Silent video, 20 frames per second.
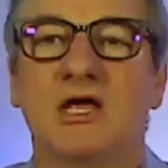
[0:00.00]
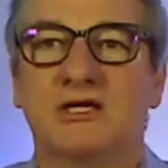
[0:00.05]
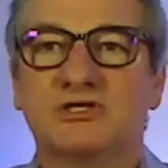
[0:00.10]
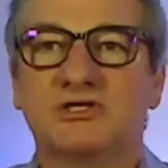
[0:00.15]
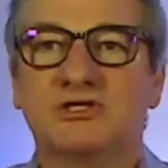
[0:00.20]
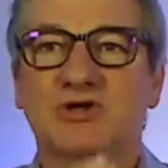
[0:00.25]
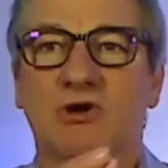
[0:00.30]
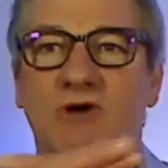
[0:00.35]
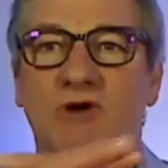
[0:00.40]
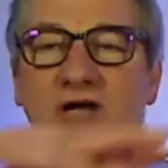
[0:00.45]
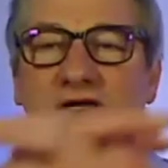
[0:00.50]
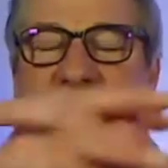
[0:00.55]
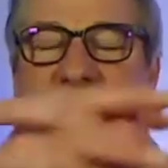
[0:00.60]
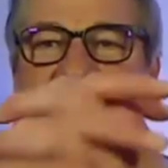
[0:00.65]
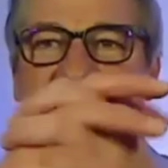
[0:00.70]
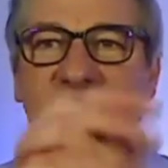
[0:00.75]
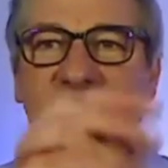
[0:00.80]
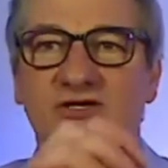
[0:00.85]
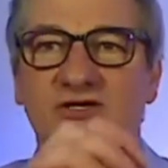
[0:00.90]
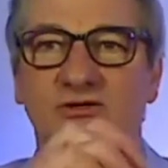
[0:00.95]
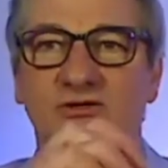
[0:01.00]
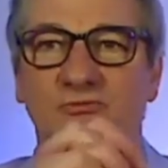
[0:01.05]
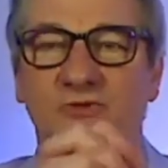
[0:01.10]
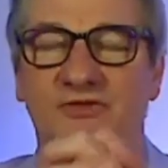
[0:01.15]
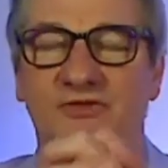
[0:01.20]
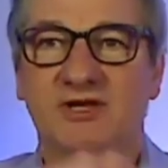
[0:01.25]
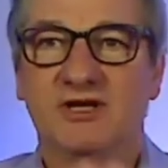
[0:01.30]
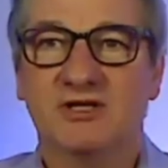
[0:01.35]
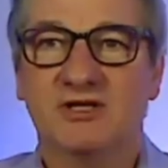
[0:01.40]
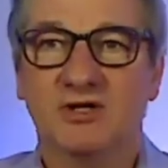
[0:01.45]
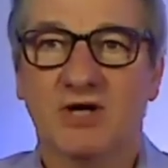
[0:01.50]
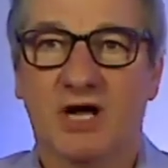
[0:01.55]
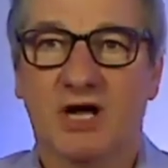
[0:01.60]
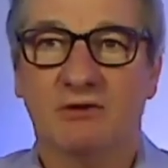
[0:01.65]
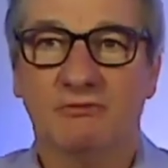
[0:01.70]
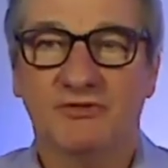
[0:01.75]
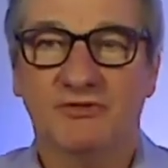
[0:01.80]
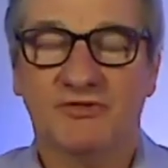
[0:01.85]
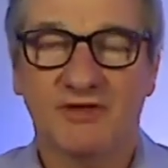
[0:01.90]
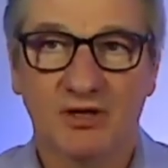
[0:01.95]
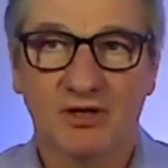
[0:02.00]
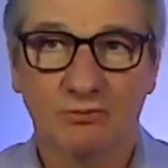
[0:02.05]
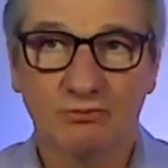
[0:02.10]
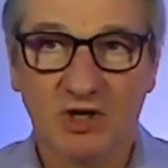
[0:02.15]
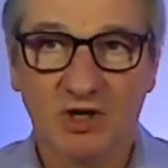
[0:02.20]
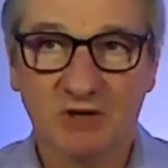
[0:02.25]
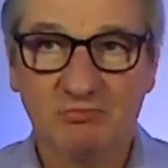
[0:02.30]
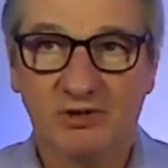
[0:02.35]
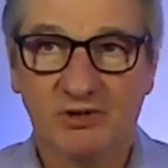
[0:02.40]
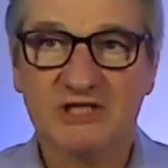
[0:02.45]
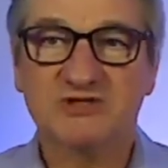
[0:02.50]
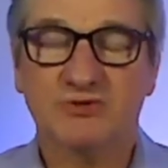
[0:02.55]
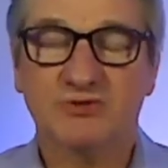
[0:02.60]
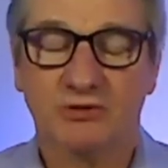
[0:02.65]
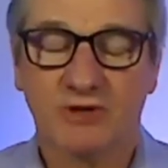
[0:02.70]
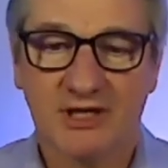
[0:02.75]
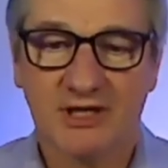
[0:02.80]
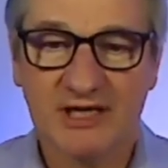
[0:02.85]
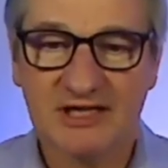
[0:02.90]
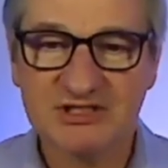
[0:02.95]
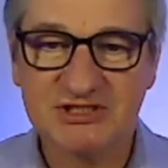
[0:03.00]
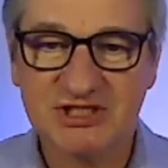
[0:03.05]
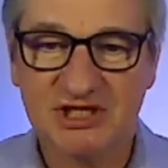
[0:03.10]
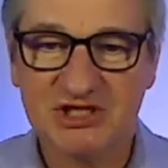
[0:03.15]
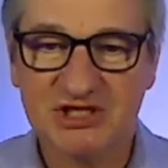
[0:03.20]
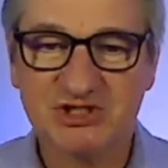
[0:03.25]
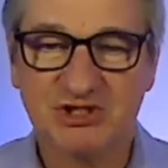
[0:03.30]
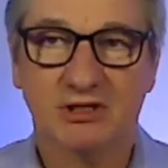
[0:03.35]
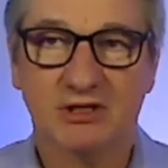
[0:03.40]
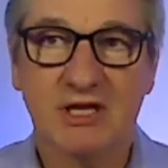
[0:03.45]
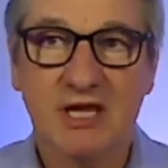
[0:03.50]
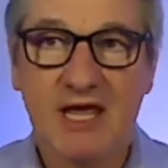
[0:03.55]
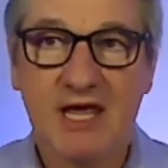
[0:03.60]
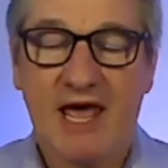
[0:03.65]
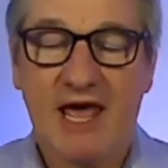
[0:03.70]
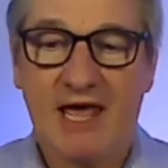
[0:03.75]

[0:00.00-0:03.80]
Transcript: So a leader within a workplace organization,